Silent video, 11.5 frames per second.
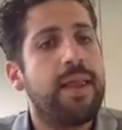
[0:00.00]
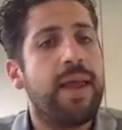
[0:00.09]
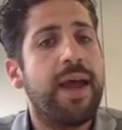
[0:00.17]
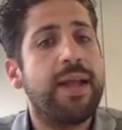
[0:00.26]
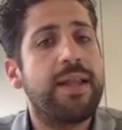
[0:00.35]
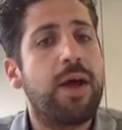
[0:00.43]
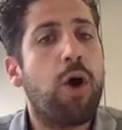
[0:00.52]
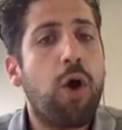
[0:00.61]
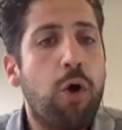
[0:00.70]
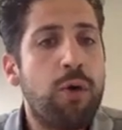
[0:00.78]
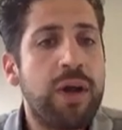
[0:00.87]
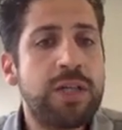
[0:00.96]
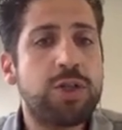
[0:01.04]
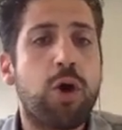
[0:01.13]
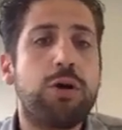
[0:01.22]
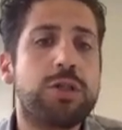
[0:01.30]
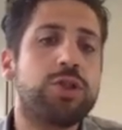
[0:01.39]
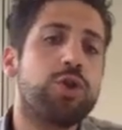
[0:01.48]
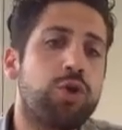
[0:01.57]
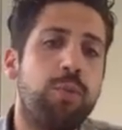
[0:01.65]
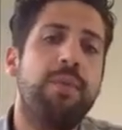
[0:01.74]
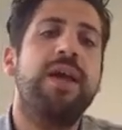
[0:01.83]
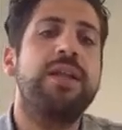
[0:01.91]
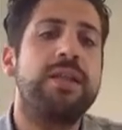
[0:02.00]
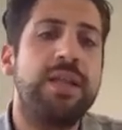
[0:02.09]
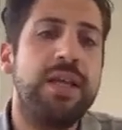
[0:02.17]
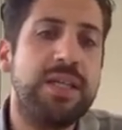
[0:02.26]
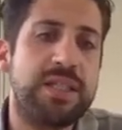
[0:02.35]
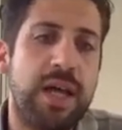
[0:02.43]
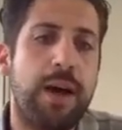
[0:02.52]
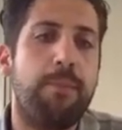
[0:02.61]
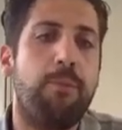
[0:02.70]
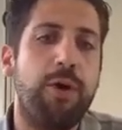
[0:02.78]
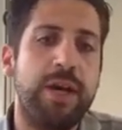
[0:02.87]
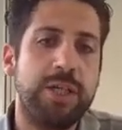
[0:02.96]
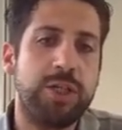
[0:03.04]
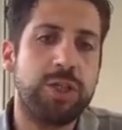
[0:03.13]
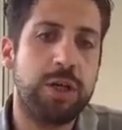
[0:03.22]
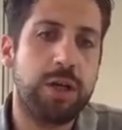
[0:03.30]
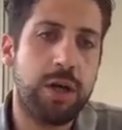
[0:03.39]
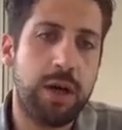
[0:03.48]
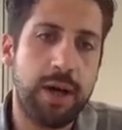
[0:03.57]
And the orange also to make this abrasion